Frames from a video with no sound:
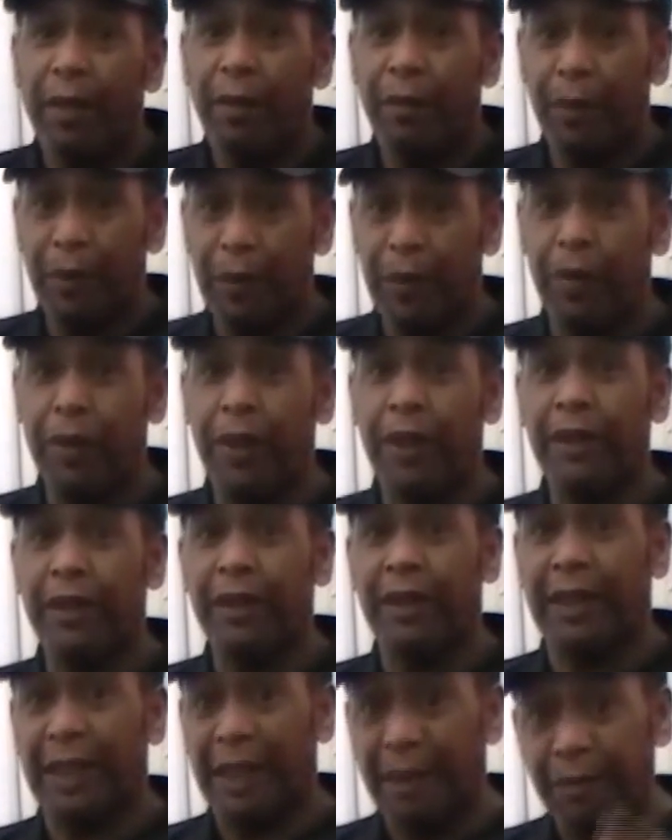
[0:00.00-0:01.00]
We are looking
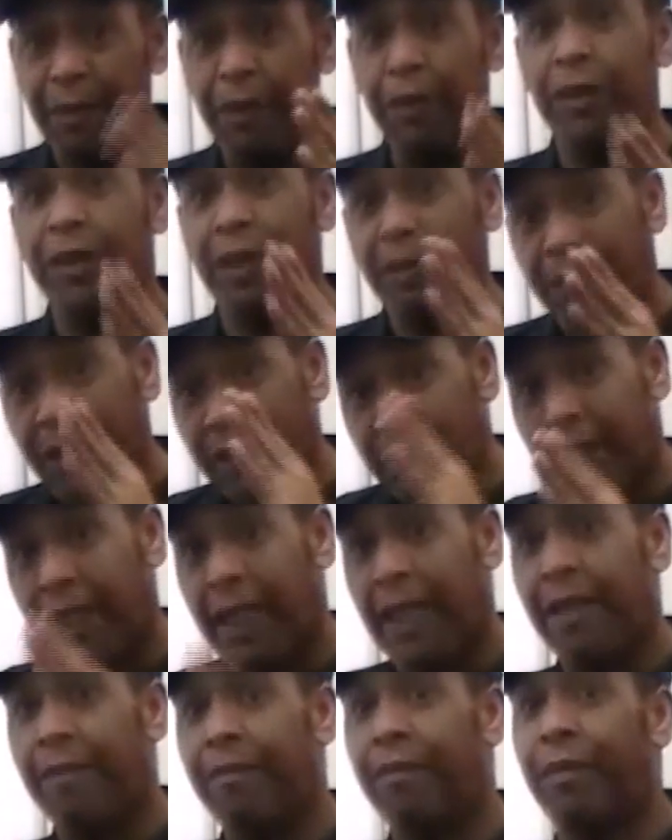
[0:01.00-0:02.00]
to give you something to
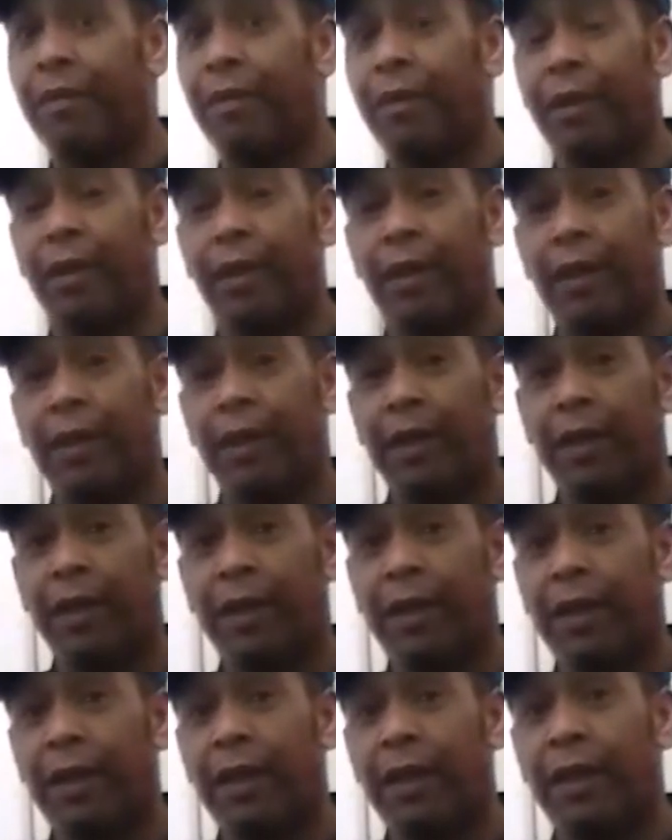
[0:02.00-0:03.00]
aim for.
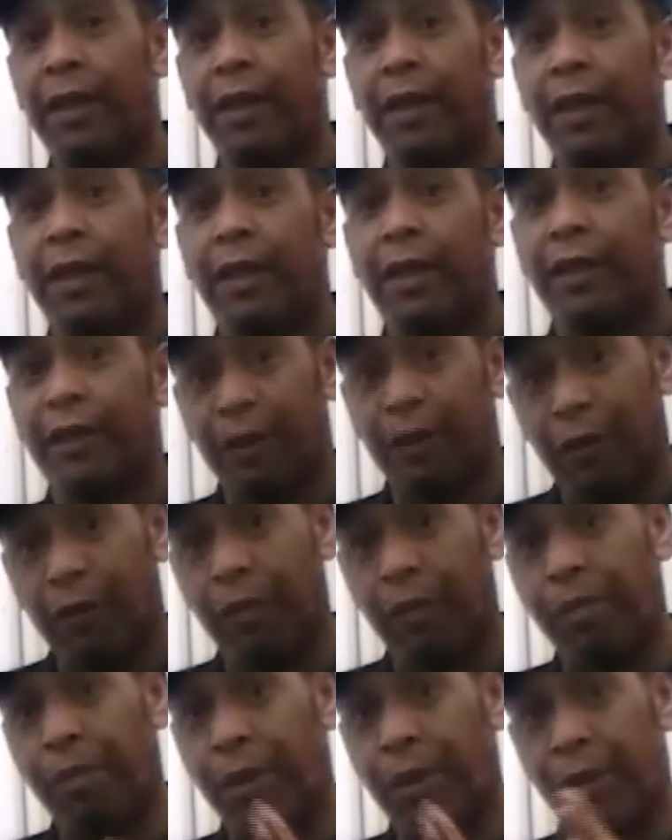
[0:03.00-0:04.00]
So
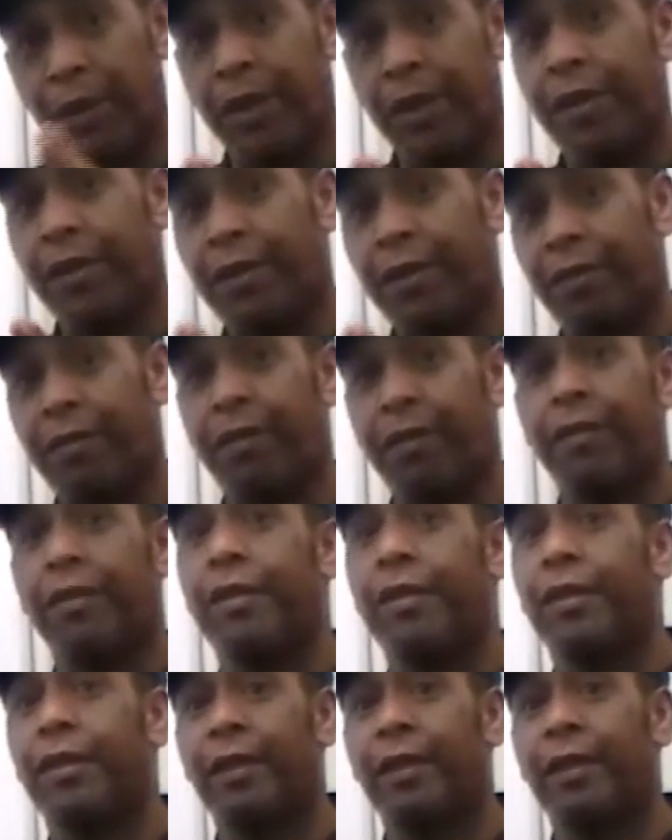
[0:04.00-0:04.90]
we'll push you through